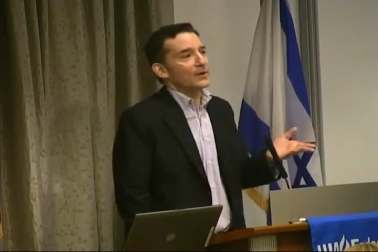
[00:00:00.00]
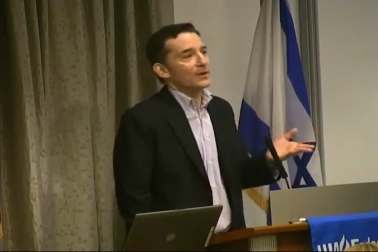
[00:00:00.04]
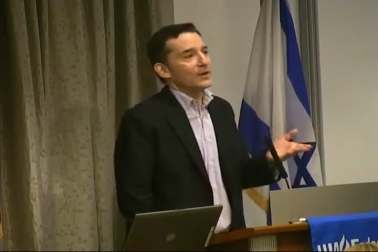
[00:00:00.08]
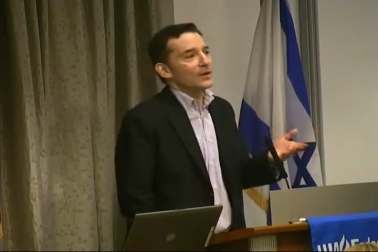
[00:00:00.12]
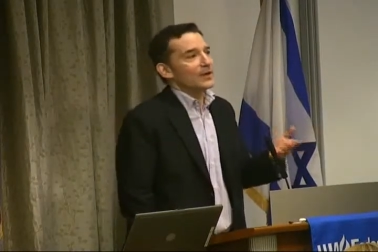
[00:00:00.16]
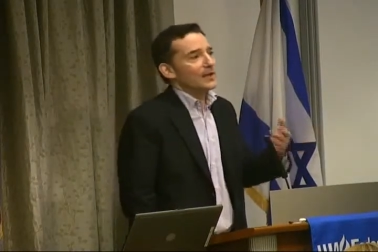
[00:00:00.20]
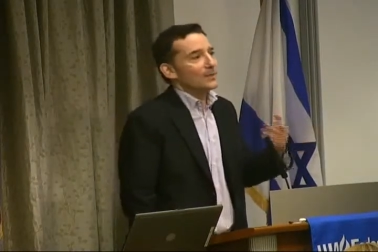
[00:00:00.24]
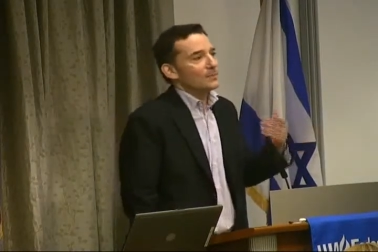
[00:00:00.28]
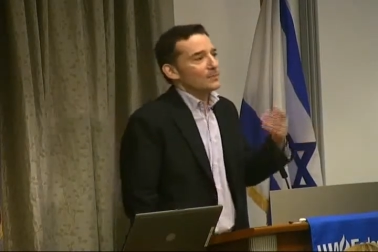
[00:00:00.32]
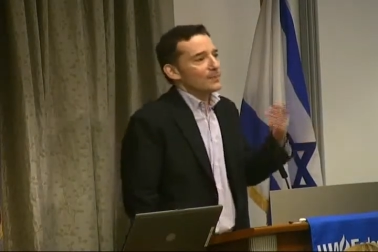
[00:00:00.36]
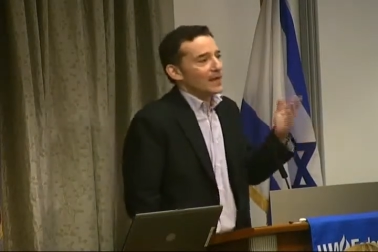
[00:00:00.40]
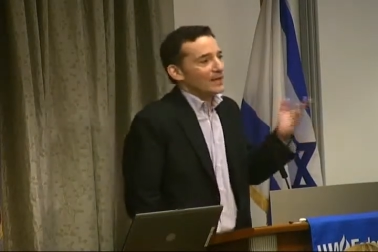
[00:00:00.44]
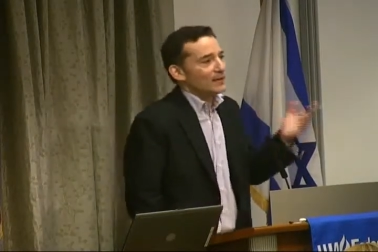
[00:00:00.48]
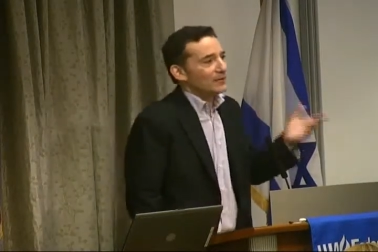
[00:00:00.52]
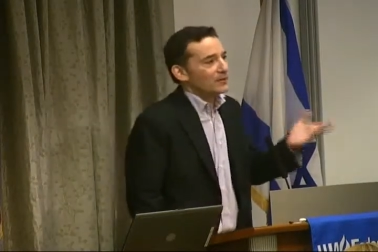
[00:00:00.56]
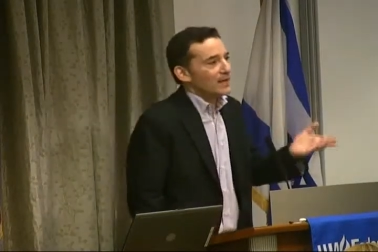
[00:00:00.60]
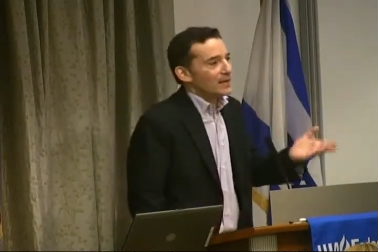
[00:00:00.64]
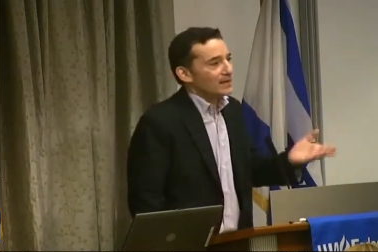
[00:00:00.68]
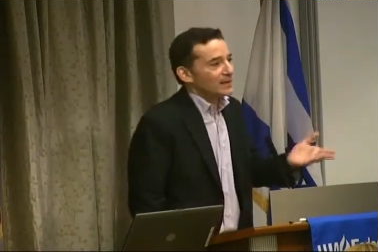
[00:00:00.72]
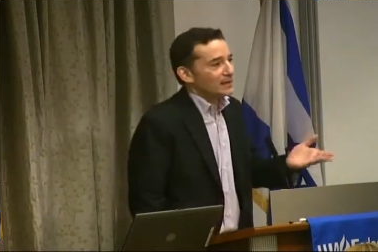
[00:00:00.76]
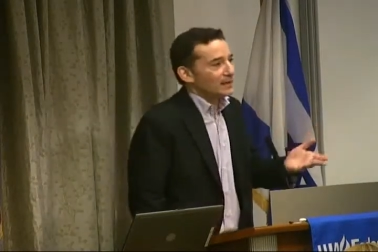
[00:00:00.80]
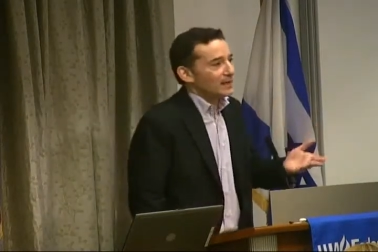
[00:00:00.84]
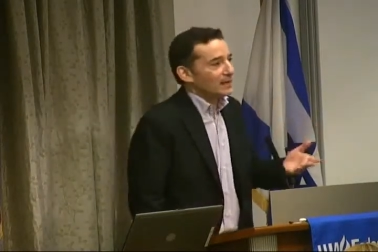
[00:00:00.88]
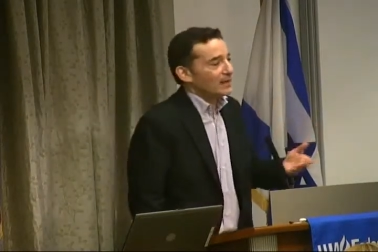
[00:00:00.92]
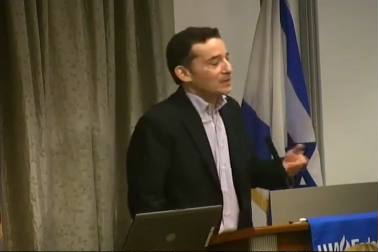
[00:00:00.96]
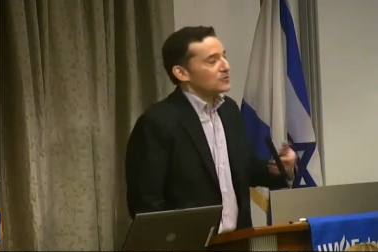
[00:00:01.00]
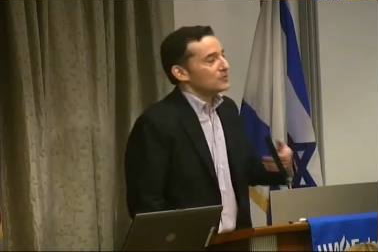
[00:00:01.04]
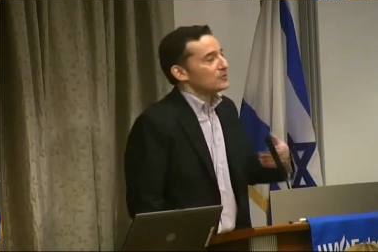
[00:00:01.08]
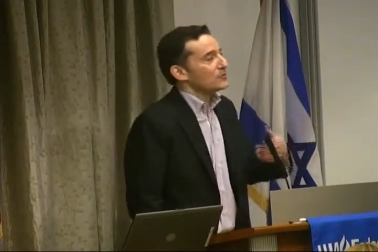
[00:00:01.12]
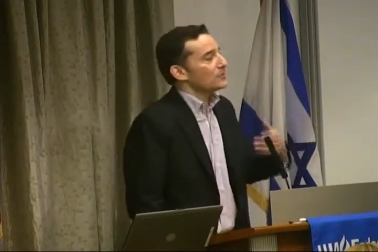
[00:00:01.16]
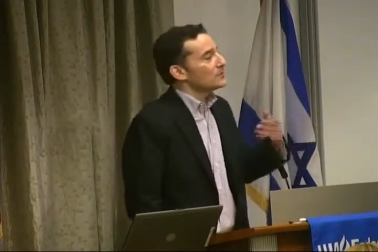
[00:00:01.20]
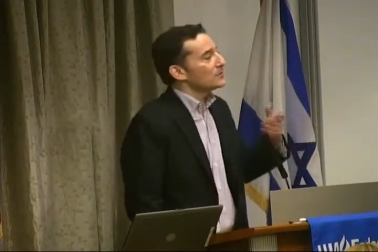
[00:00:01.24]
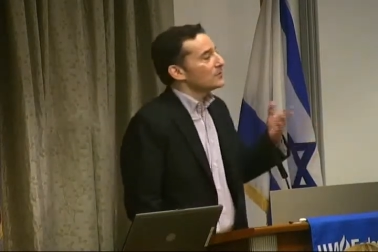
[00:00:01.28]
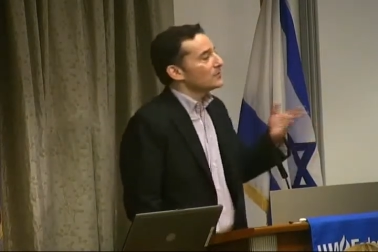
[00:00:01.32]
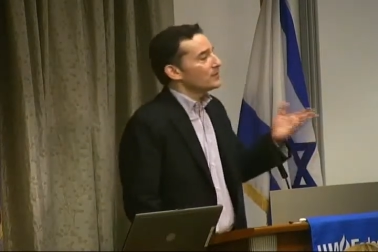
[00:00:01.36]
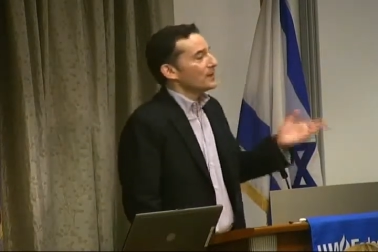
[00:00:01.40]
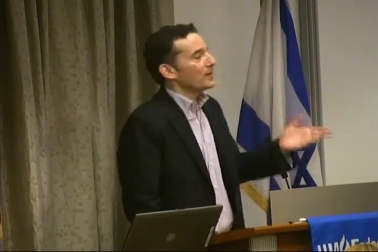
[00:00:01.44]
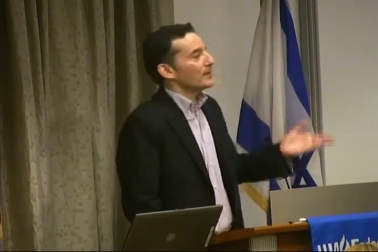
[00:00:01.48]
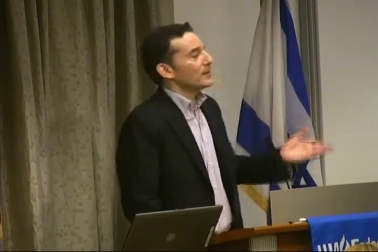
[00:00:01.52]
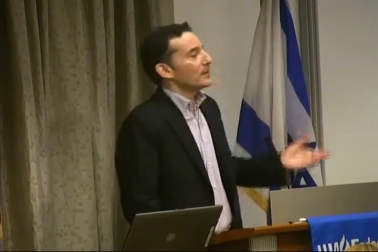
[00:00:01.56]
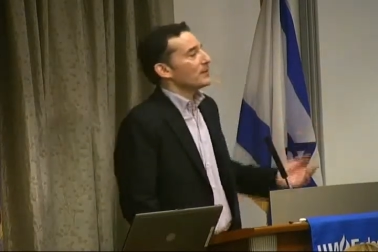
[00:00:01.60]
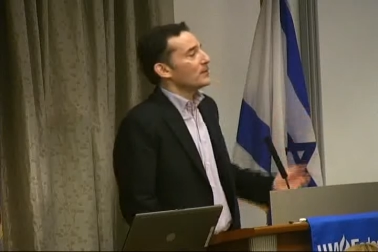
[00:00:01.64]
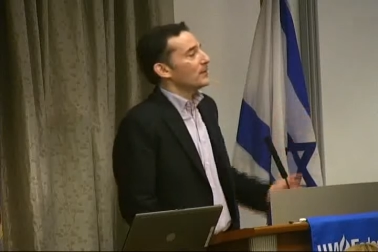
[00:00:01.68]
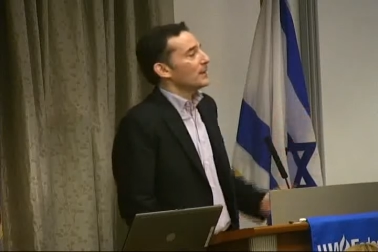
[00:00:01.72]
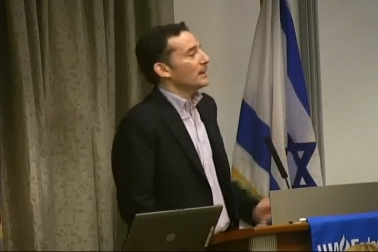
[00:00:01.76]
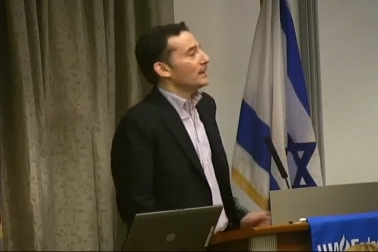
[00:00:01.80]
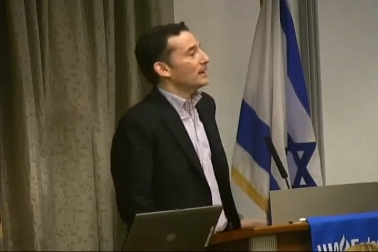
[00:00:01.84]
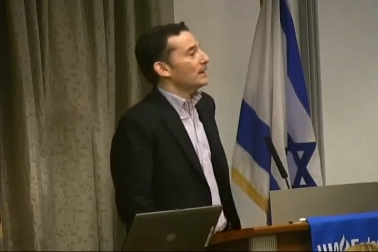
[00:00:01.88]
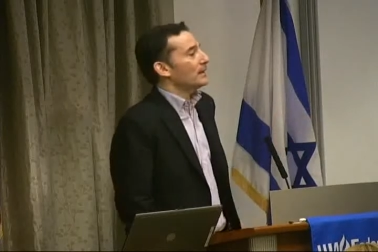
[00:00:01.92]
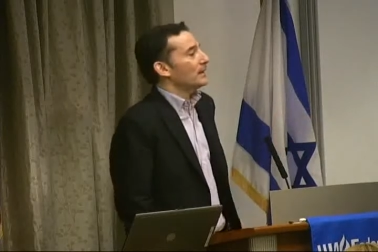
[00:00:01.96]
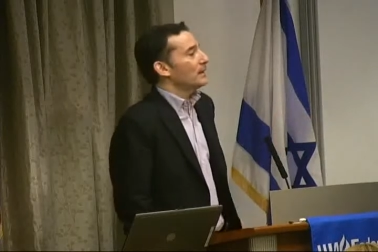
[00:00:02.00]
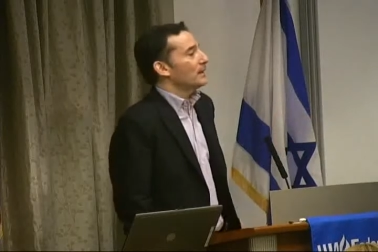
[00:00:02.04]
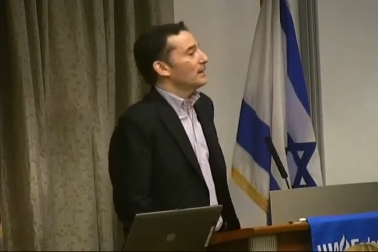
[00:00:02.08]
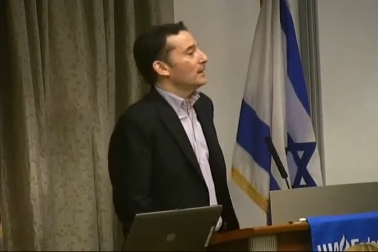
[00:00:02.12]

he had pancreatic cancer, it was very quick.